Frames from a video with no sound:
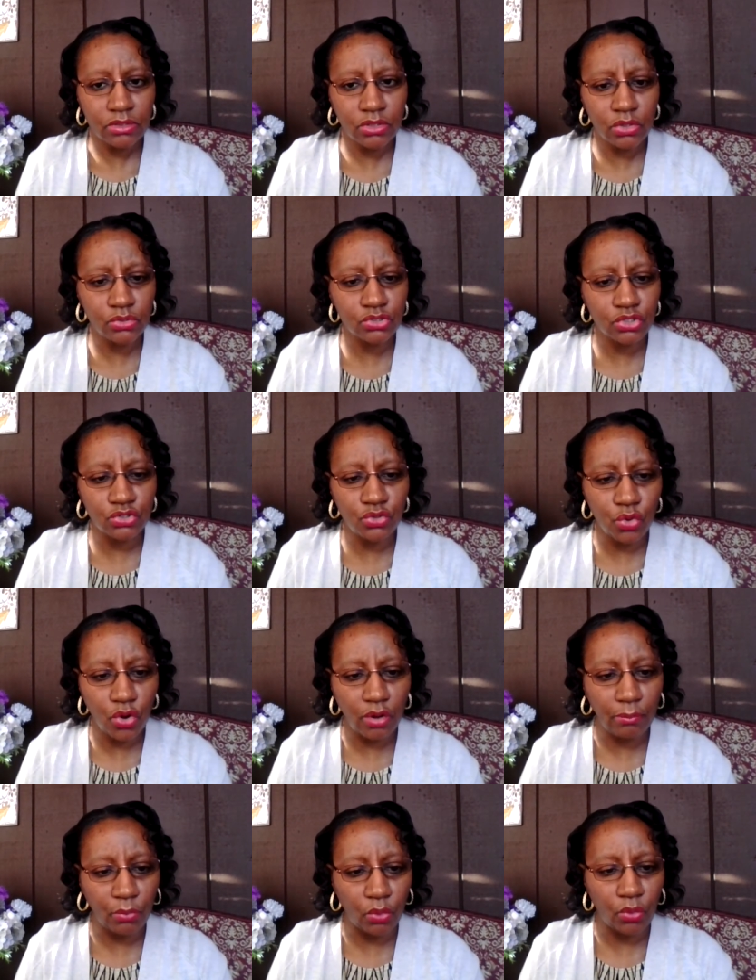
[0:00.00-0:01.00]
Those are
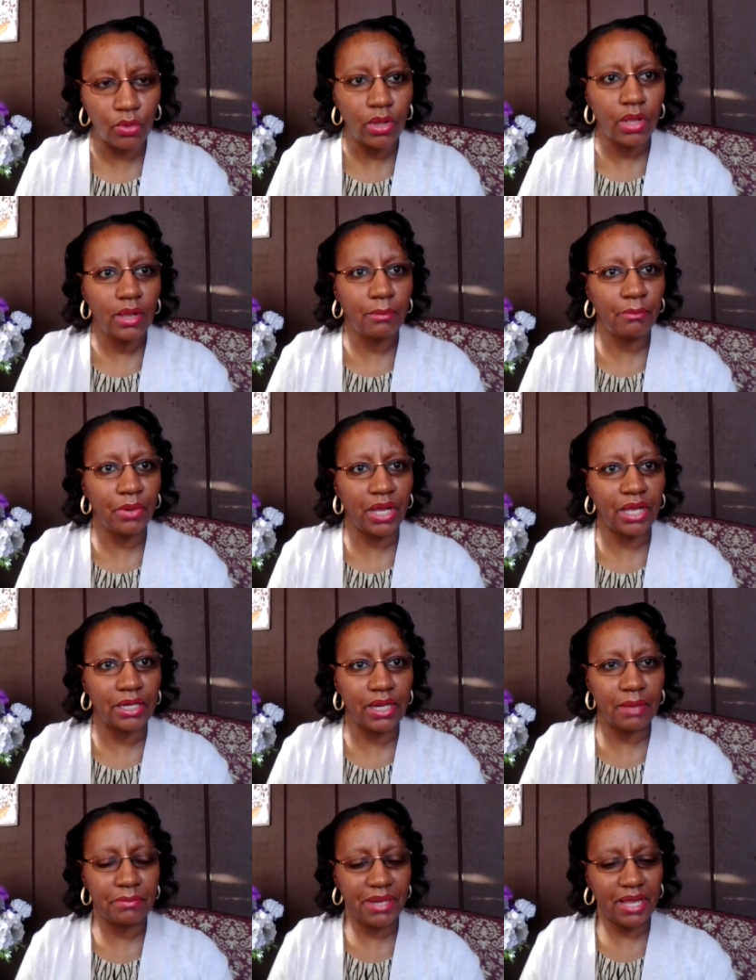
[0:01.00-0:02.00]
normal.
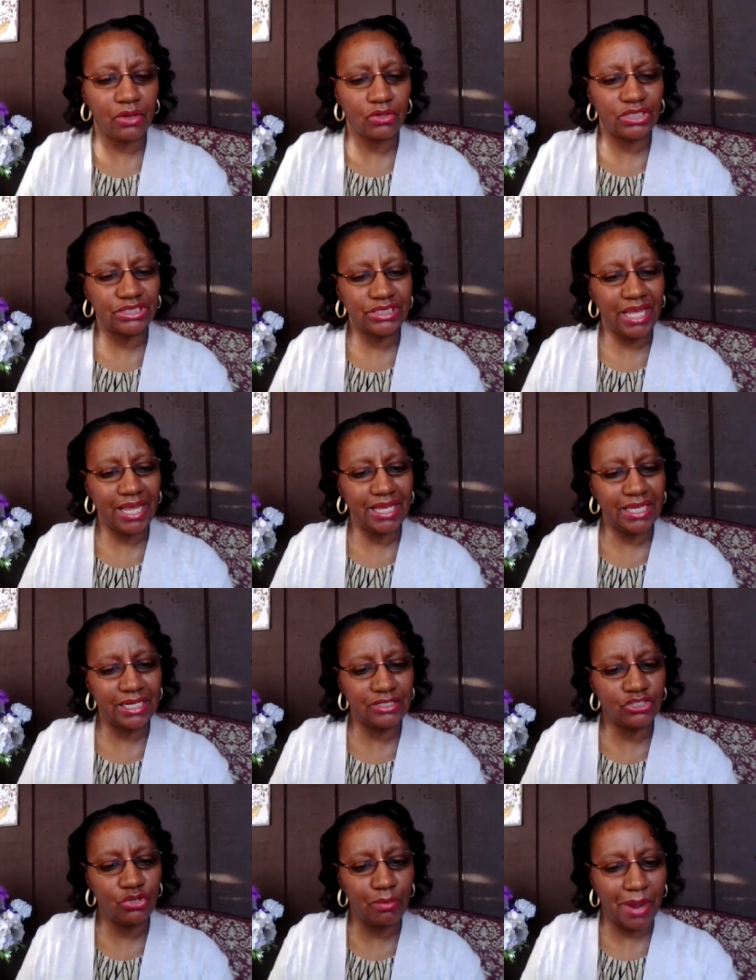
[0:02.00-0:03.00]
But I'm not going to take it
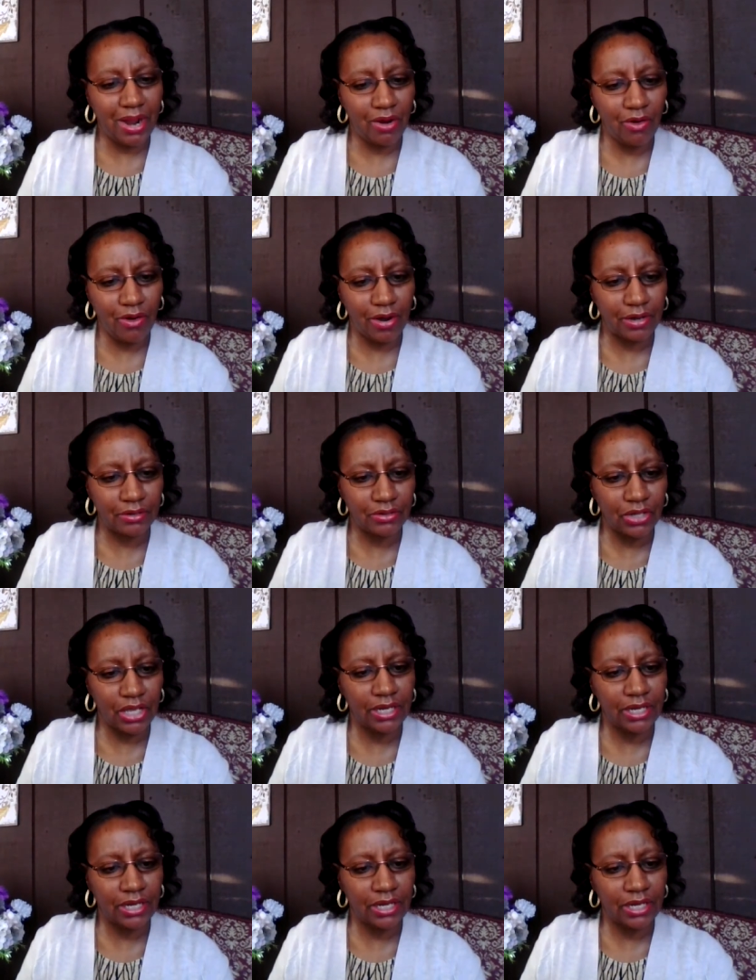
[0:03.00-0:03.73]
into my heart